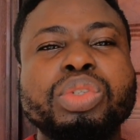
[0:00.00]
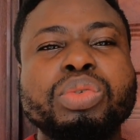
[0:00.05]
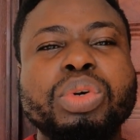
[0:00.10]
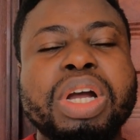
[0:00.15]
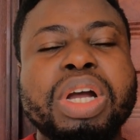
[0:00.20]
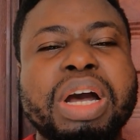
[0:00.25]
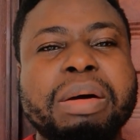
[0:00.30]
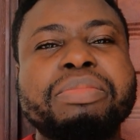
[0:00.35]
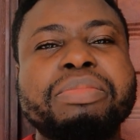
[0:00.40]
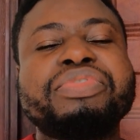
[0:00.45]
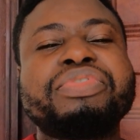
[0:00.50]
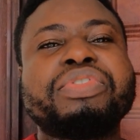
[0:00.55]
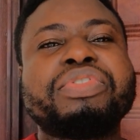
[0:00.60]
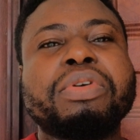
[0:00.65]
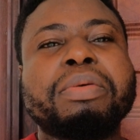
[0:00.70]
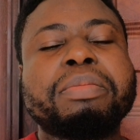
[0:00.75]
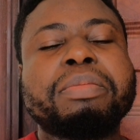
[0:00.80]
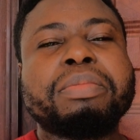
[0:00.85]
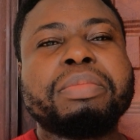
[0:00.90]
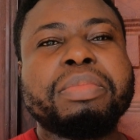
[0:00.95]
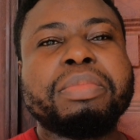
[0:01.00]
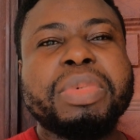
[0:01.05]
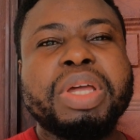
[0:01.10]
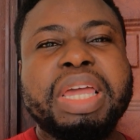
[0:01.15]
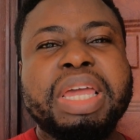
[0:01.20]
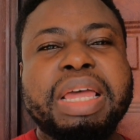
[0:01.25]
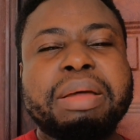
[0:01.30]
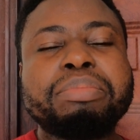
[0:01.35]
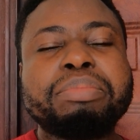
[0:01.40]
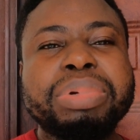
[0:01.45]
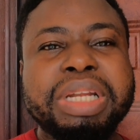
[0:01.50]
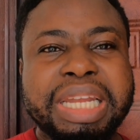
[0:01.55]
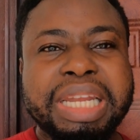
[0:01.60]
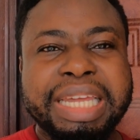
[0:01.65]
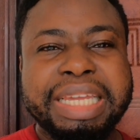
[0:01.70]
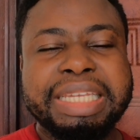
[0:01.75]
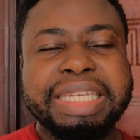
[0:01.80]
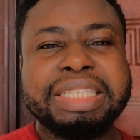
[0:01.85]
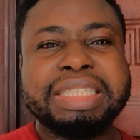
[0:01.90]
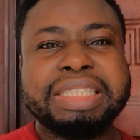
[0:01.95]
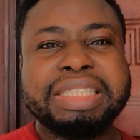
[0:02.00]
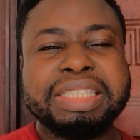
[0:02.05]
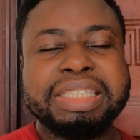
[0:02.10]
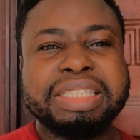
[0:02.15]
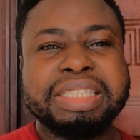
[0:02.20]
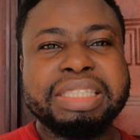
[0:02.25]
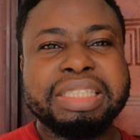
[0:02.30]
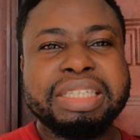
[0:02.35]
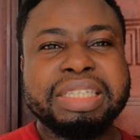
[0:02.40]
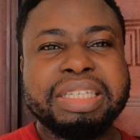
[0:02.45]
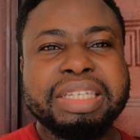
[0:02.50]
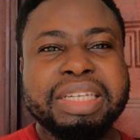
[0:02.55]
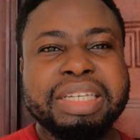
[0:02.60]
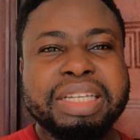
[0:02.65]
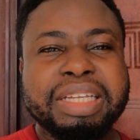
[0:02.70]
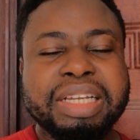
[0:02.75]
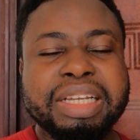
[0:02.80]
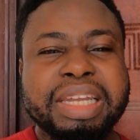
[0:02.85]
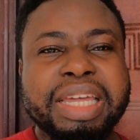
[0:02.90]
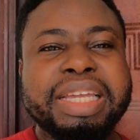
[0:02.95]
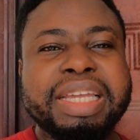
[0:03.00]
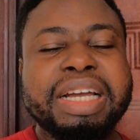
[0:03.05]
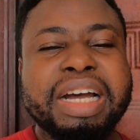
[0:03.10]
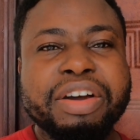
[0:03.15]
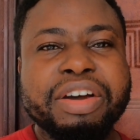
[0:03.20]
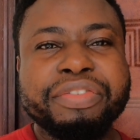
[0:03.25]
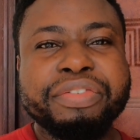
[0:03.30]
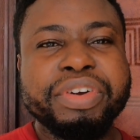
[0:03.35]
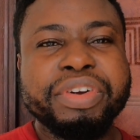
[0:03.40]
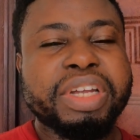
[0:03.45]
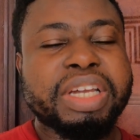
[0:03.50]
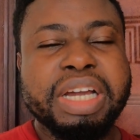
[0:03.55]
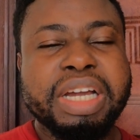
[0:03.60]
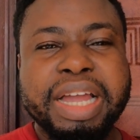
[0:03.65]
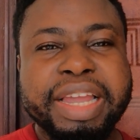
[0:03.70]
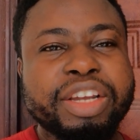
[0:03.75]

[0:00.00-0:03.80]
to come from a place like Africa.